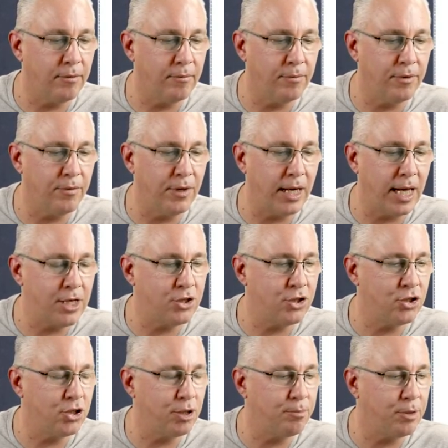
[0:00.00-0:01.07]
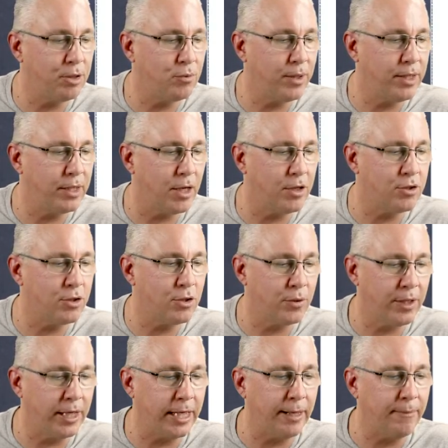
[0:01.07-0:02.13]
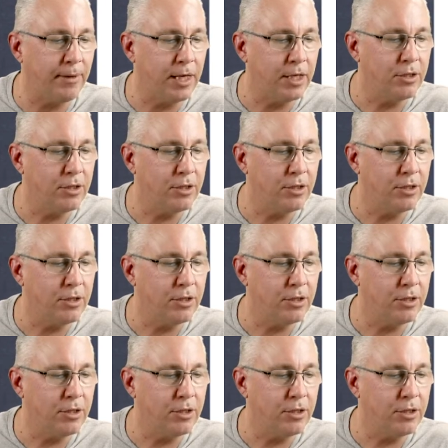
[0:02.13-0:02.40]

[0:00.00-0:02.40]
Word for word: relationship between those three.